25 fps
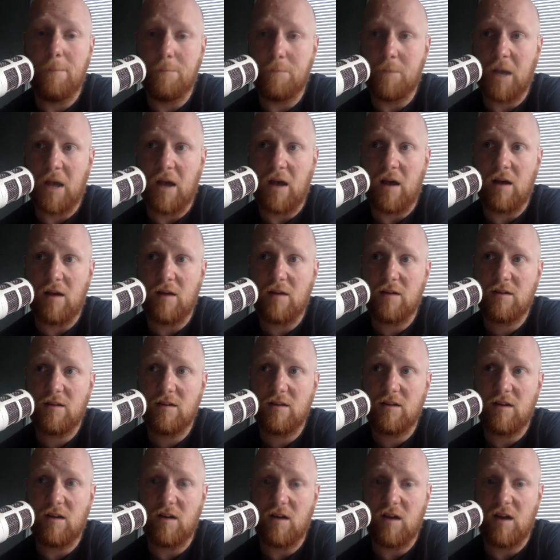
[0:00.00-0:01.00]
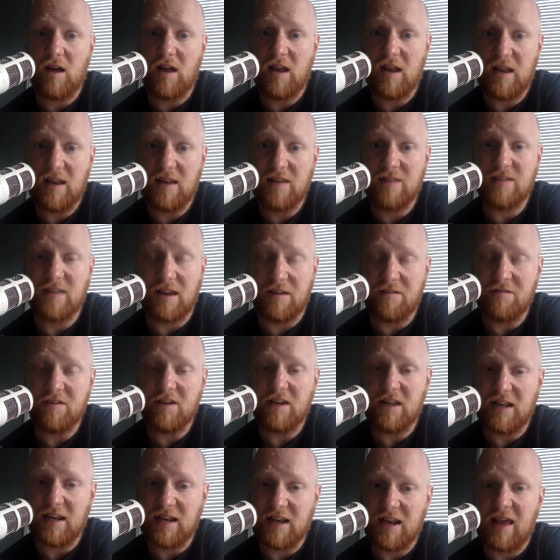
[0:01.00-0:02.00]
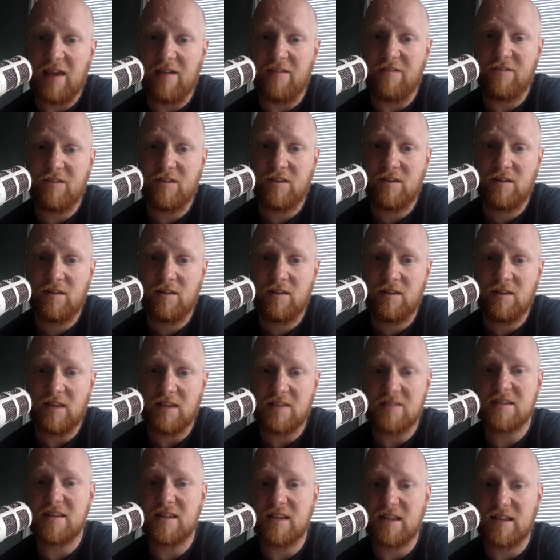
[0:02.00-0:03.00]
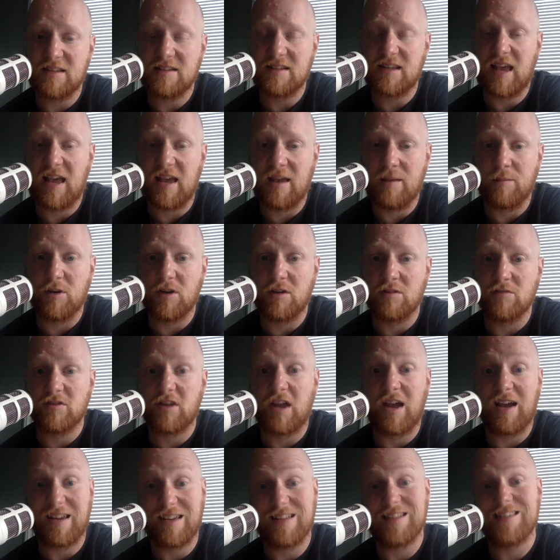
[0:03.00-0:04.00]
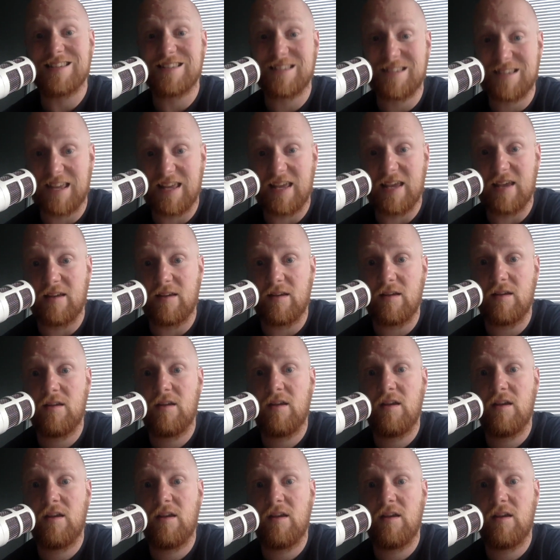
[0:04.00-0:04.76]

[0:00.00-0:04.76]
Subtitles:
But I definitely left yesterday's game and I was like, I can see it.